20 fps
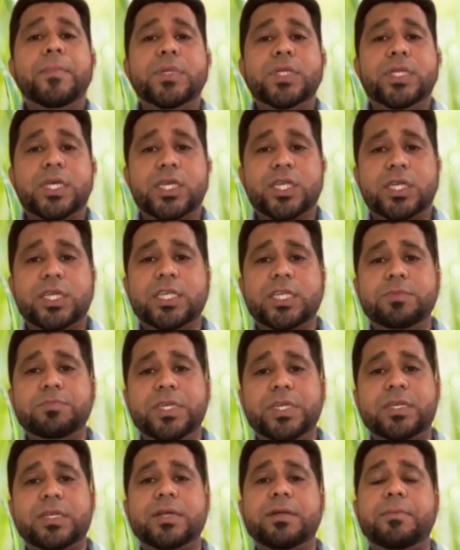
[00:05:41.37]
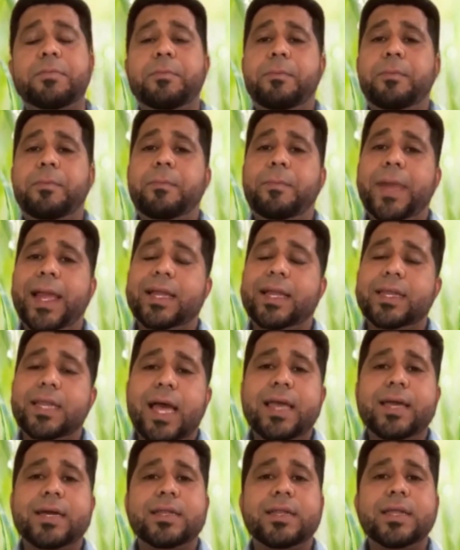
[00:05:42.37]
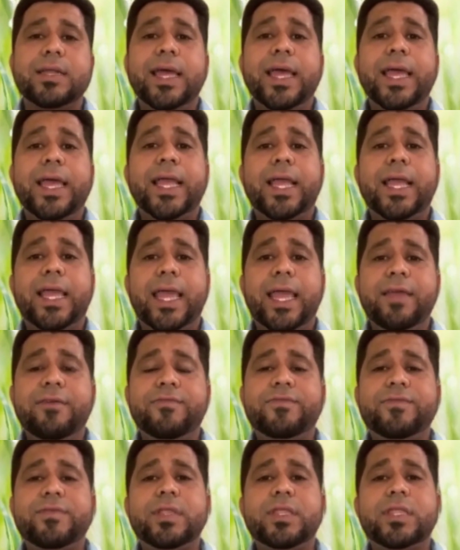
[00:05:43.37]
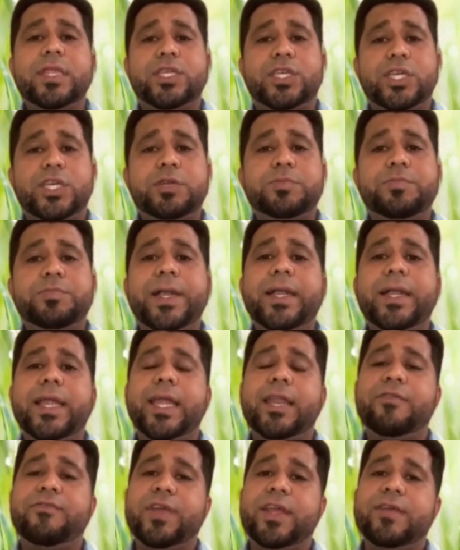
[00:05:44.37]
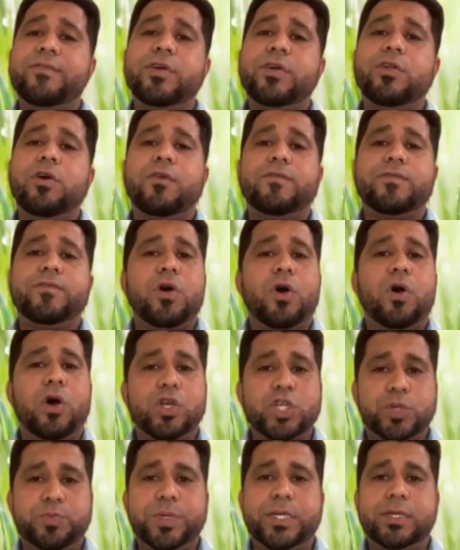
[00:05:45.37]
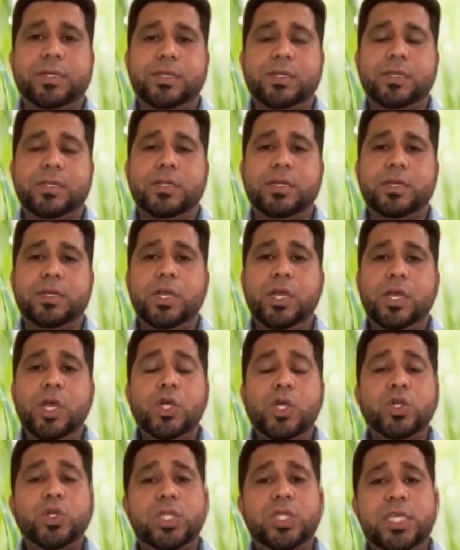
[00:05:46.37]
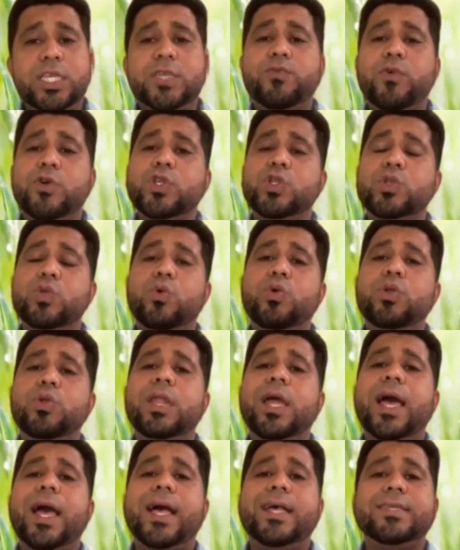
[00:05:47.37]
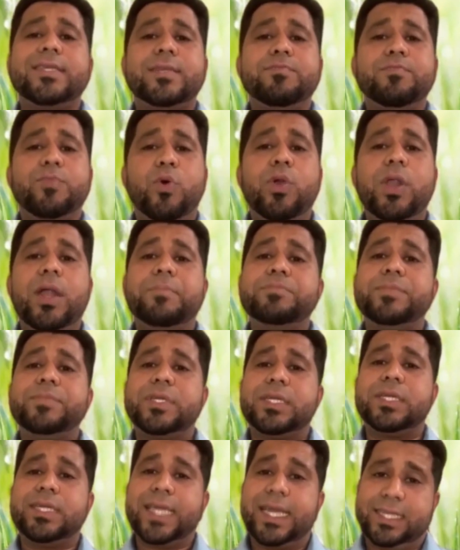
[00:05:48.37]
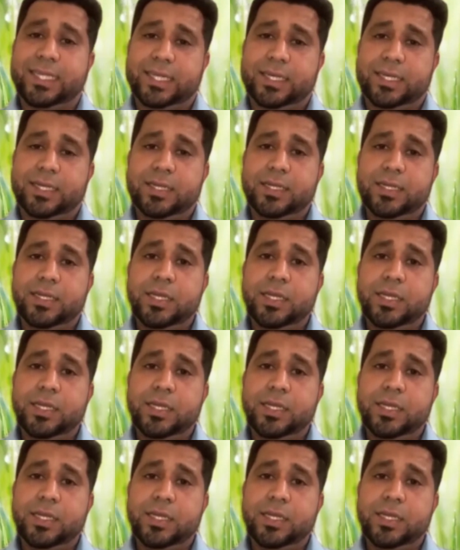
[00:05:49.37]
Justice Mr. McNair gave the judgment in favor of the hospital. So this was known as Bolam's test.